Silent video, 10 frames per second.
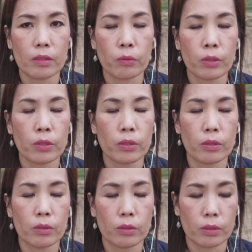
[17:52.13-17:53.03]
we,
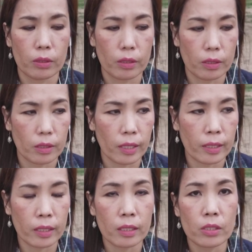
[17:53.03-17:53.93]
I
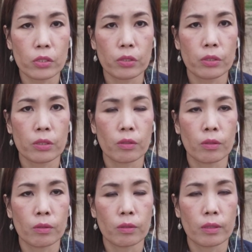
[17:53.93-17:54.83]
can assure you
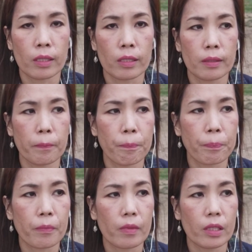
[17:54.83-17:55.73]
all that
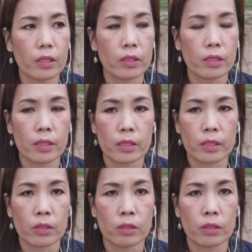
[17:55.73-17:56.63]
there is
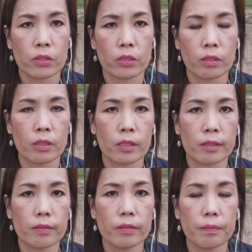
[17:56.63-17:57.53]
unconditional love